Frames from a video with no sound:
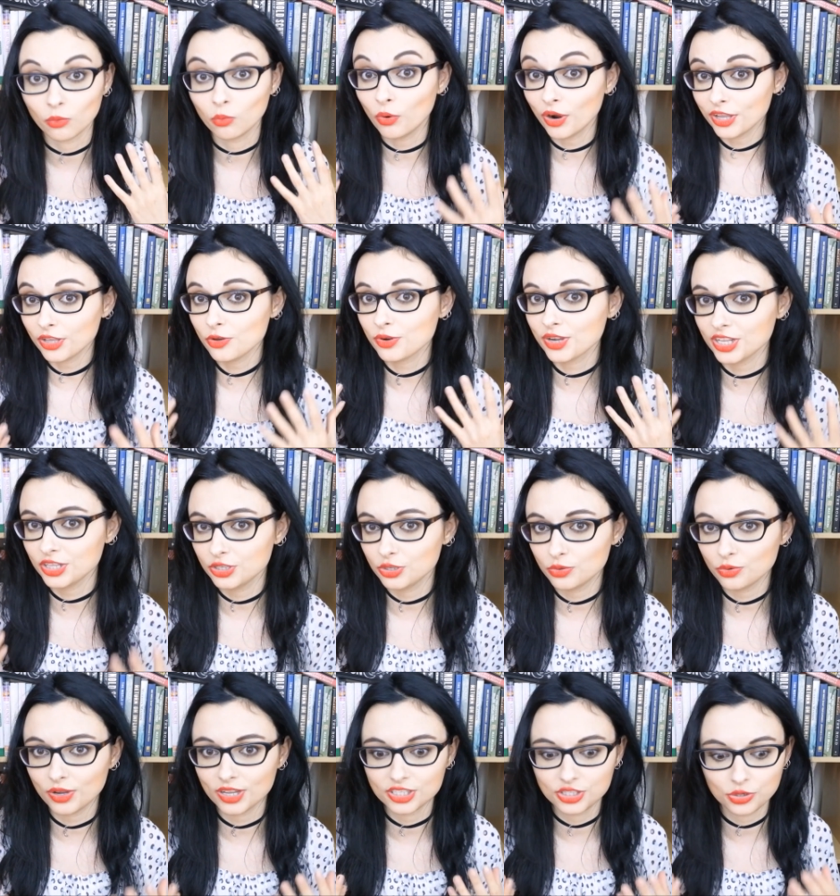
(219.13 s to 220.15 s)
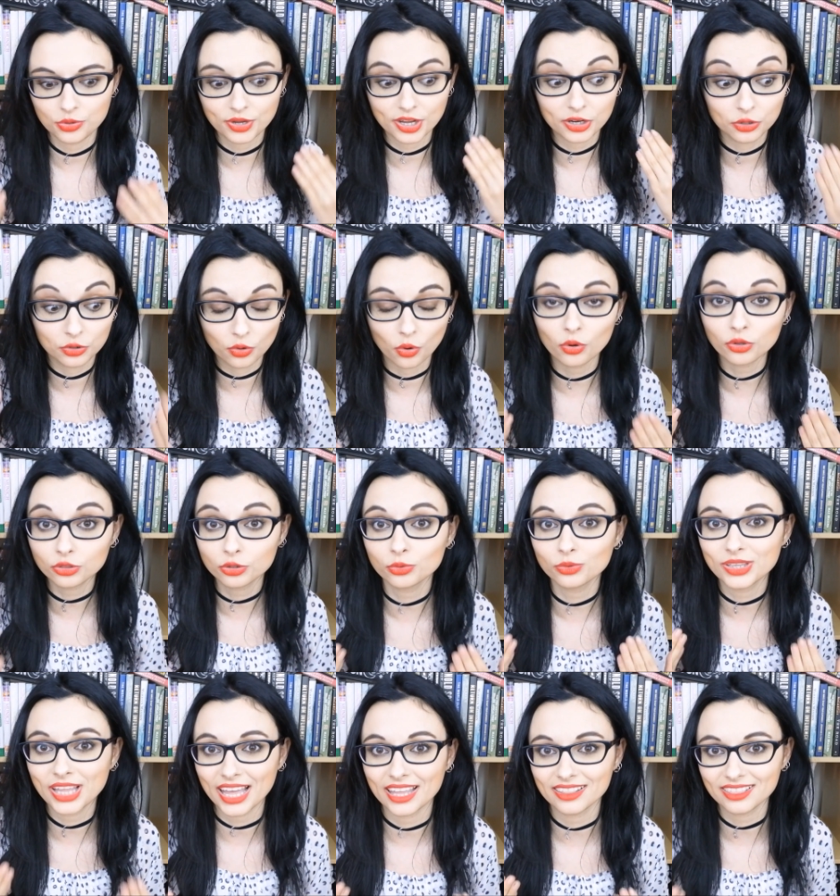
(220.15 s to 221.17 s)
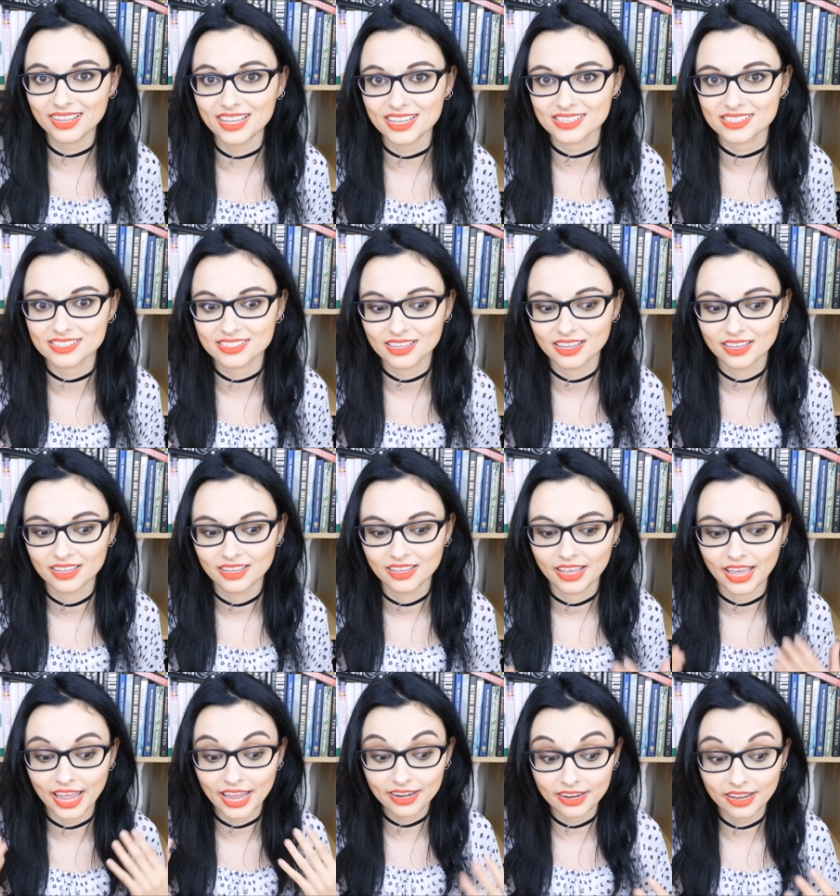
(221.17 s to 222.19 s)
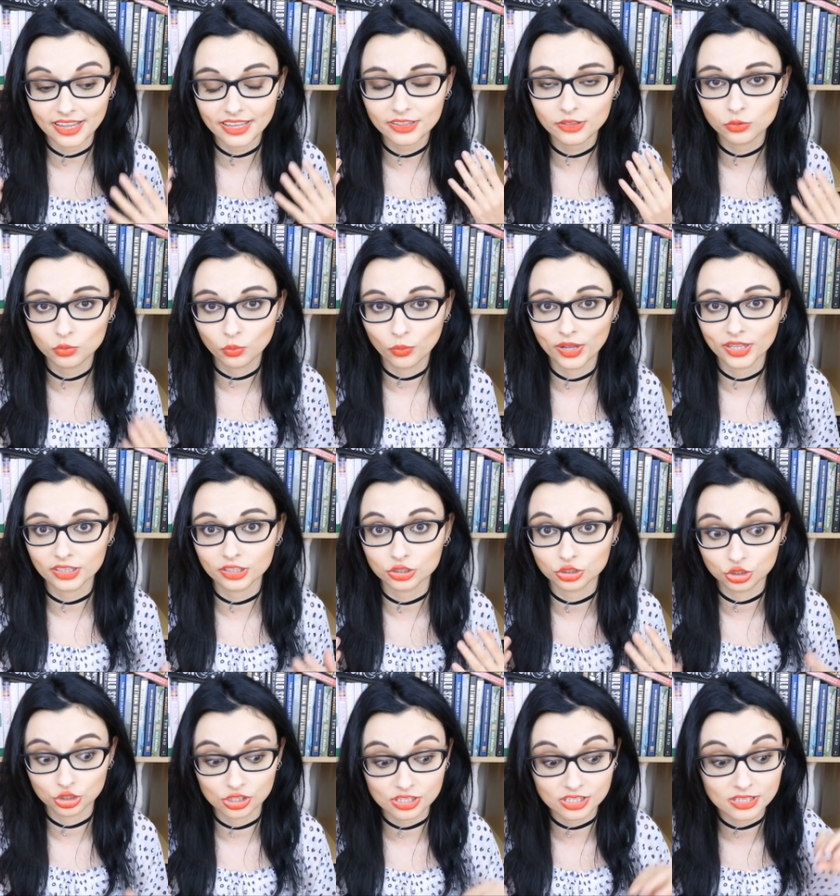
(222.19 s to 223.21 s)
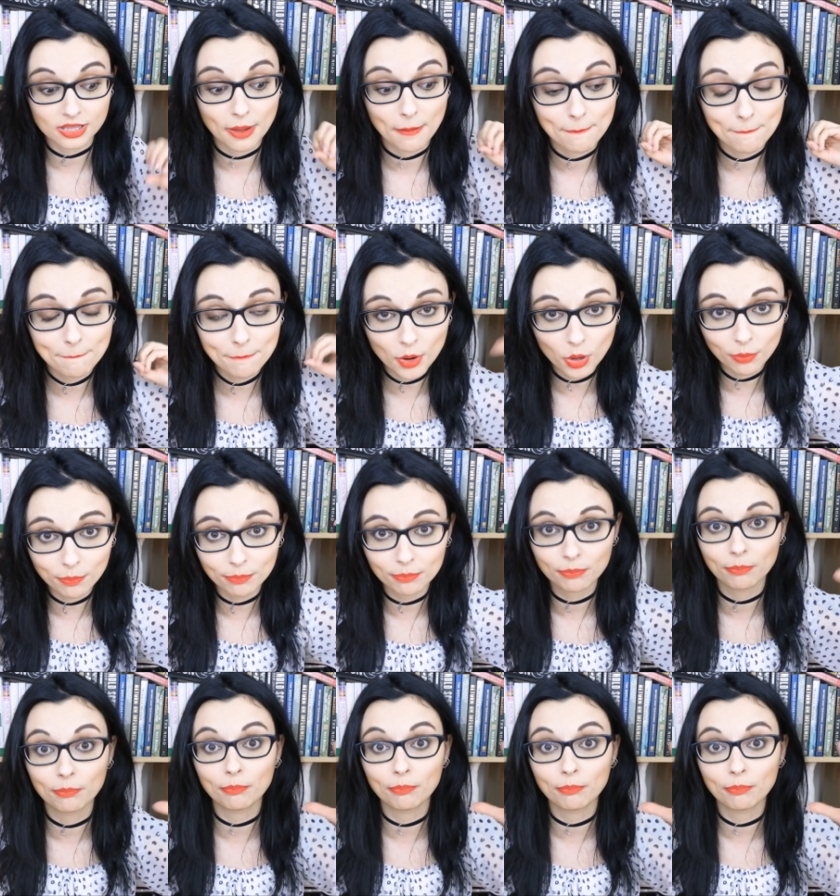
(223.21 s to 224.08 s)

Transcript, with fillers: What you can do is you can go through that list and it will just boop,